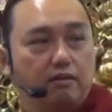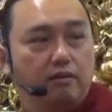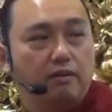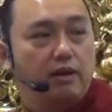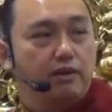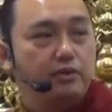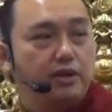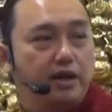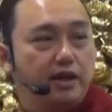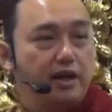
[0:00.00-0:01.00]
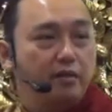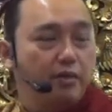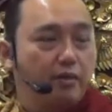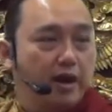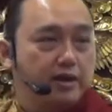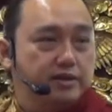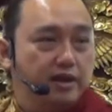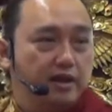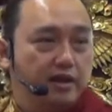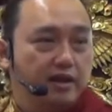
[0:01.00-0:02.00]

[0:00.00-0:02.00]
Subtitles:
Or are you thinking about what I say?